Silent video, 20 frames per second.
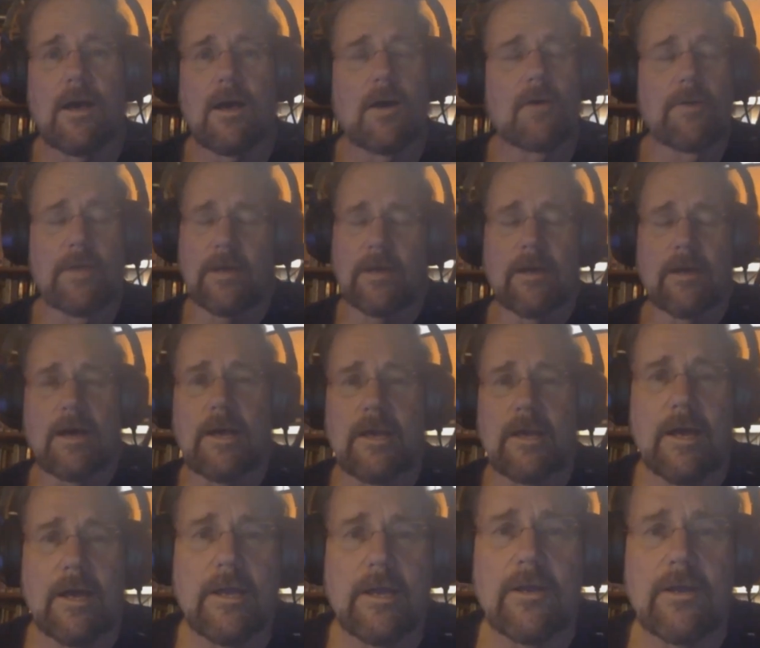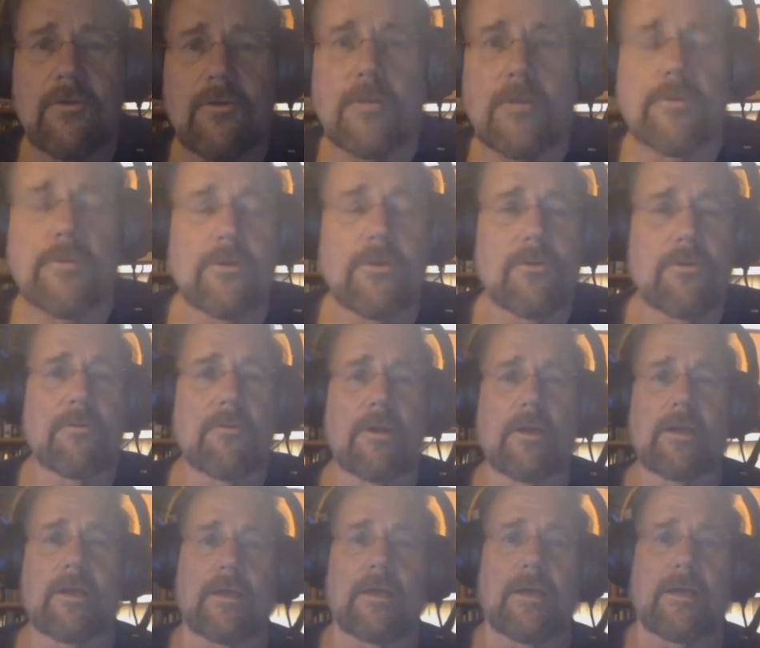Oh, yeah, I agree with you
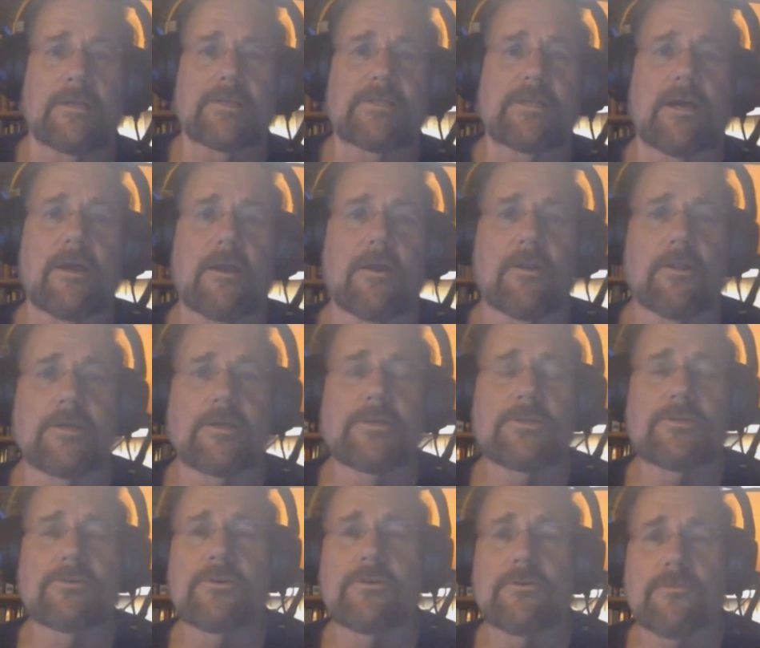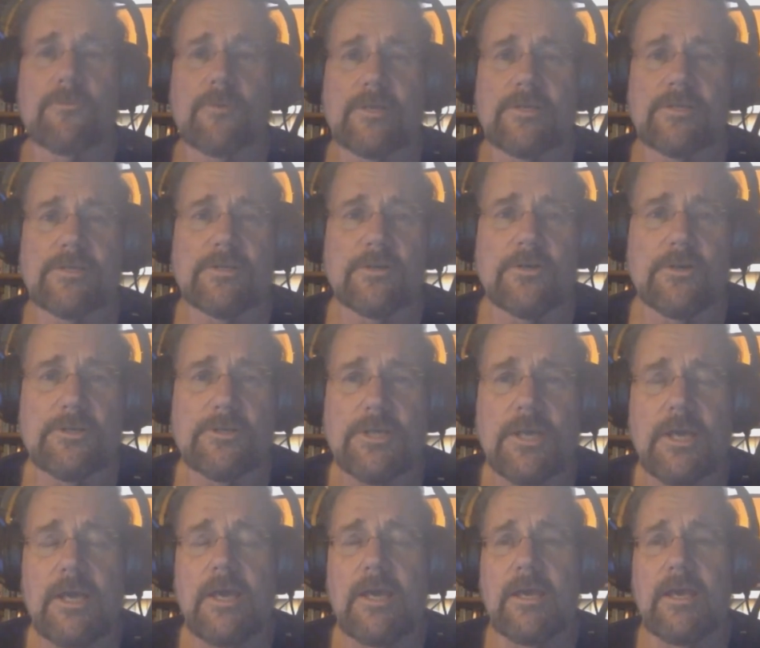entirely. Do your
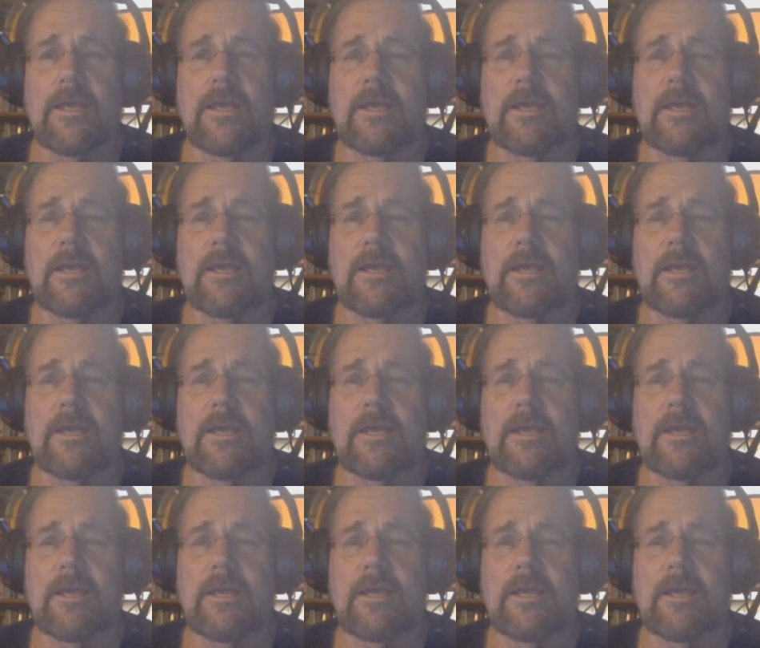research.